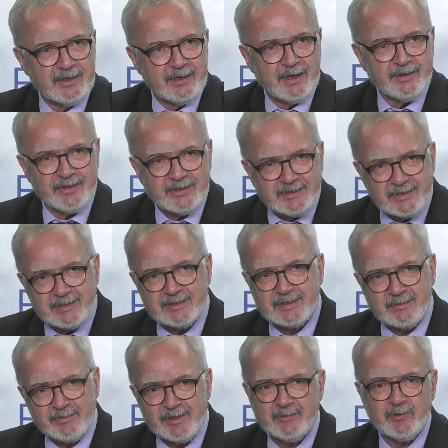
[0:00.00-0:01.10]
And this is
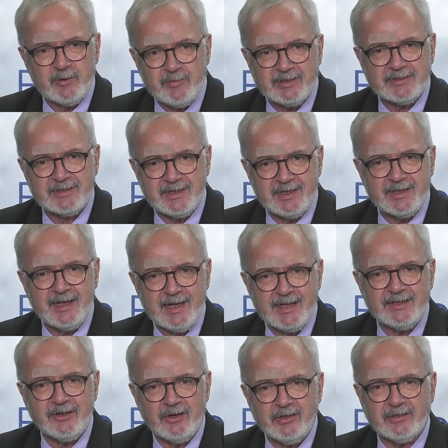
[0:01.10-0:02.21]
something we must take
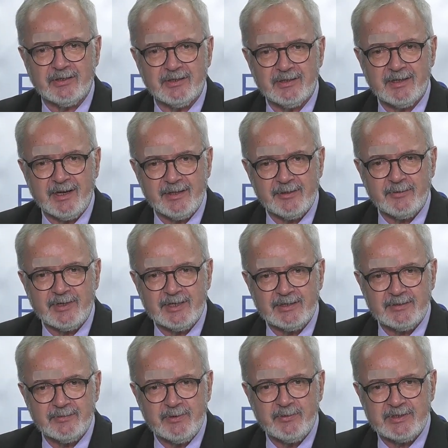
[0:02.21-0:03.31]
head on.
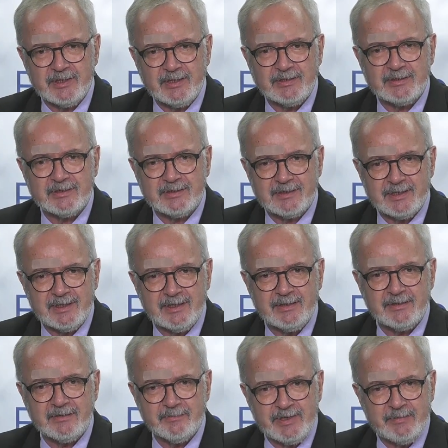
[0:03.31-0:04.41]
Otherwise, we will not
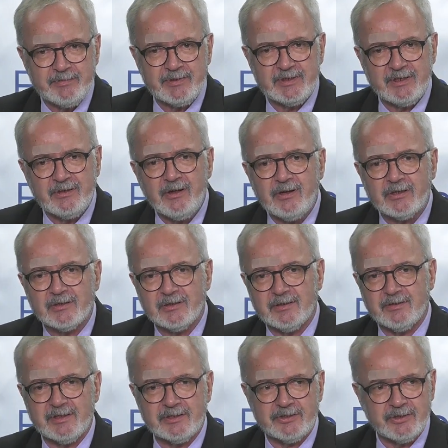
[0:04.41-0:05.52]
take the people along
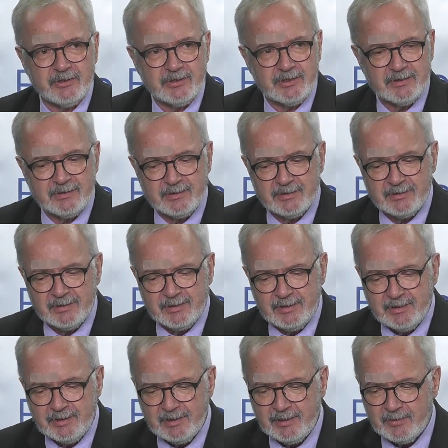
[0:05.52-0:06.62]
on this journey.
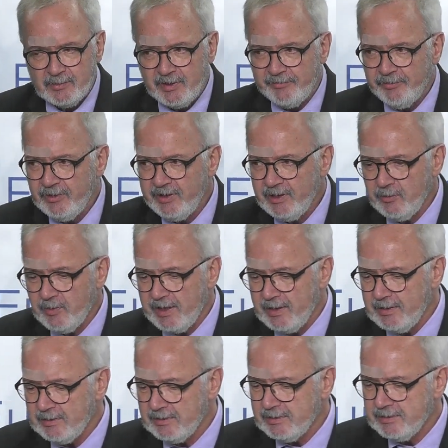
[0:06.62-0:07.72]
We are fully
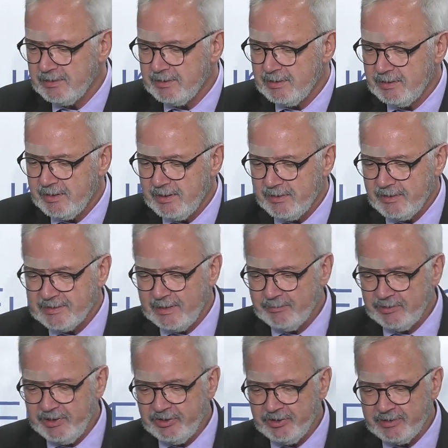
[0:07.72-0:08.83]
aware that some
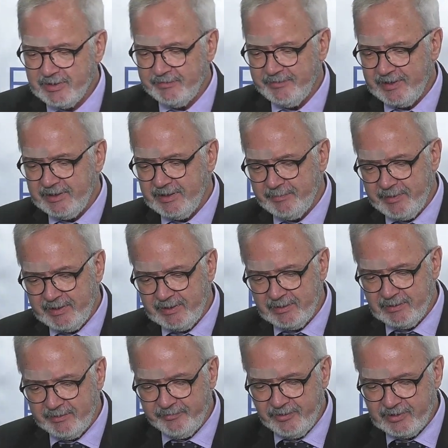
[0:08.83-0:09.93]
regions are very dependent
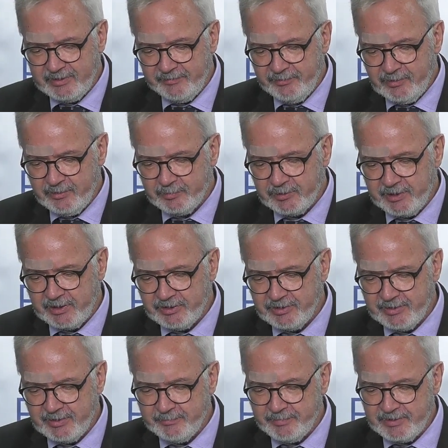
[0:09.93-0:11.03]
on fossil fuel
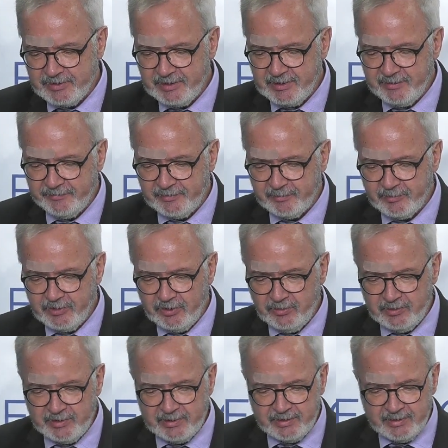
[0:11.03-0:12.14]
production, in particular from
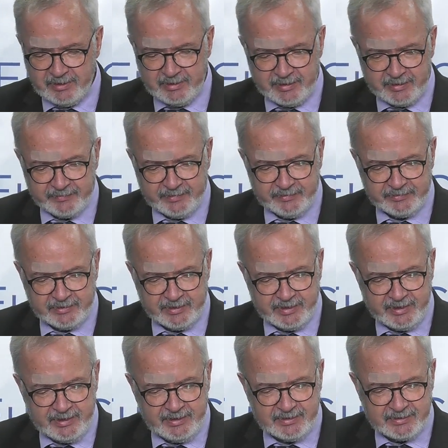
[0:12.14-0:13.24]
coal, and have different
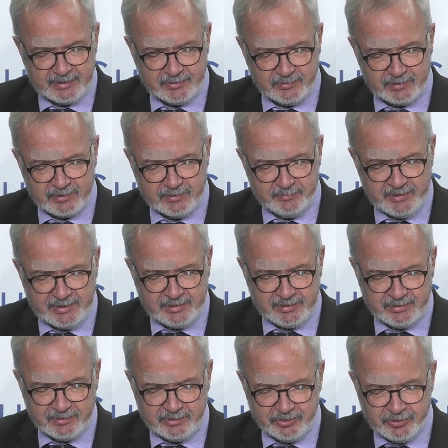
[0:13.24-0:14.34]
needs, and we're committed
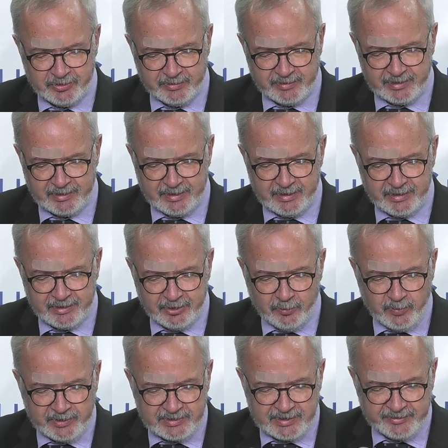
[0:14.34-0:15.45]
to ensuring that no
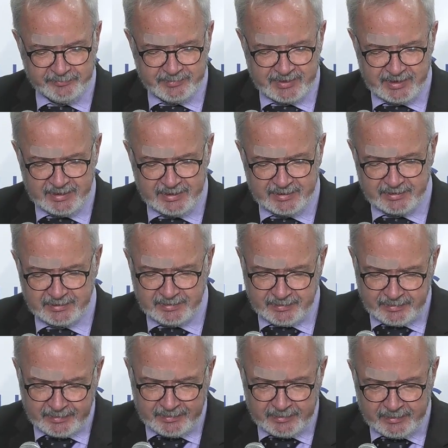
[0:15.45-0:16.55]
one is left behind.
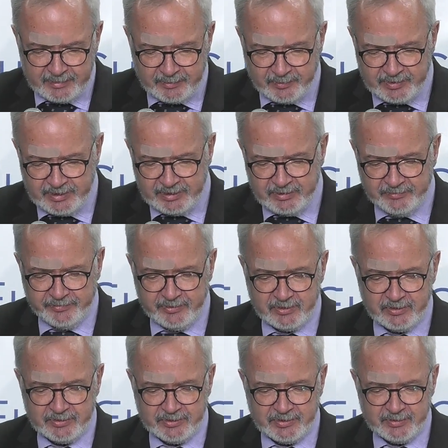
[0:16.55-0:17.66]
We need to
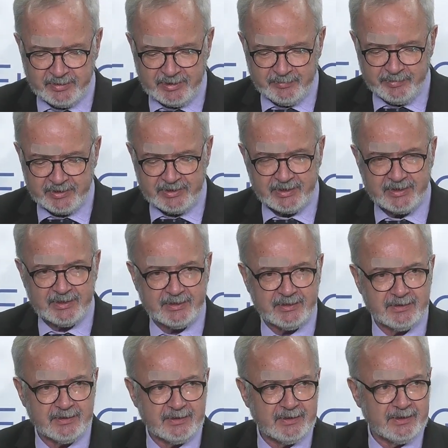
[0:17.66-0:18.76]
focus in particular
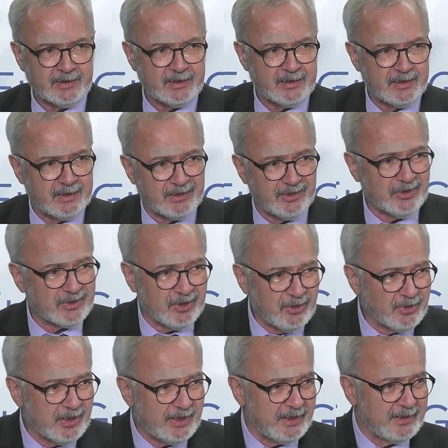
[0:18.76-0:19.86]
not
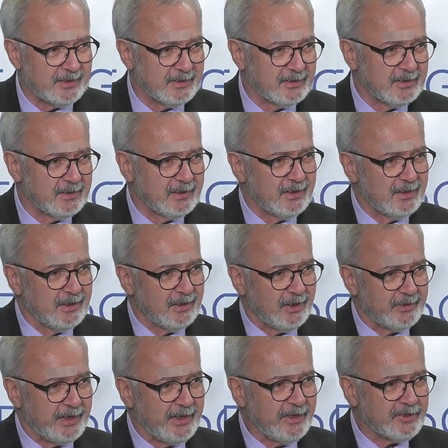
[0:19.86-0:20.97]
only
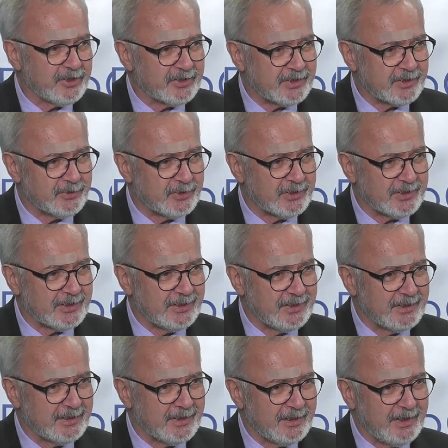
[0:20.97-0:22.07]
on energy security
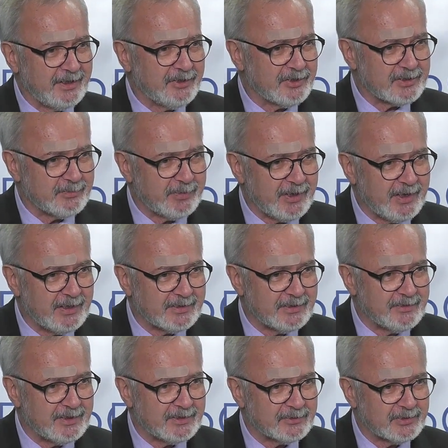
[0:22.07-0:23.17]
and energy supplies in
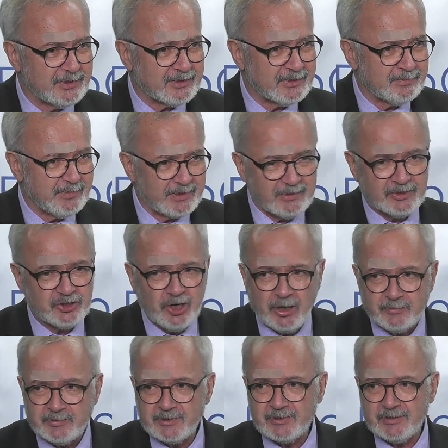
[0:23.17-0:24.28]
these regions, but on
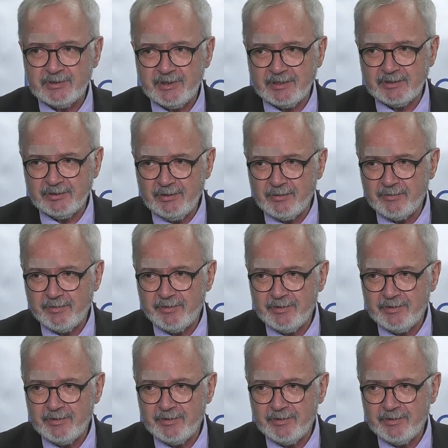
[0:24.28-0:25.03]
jobs and growth.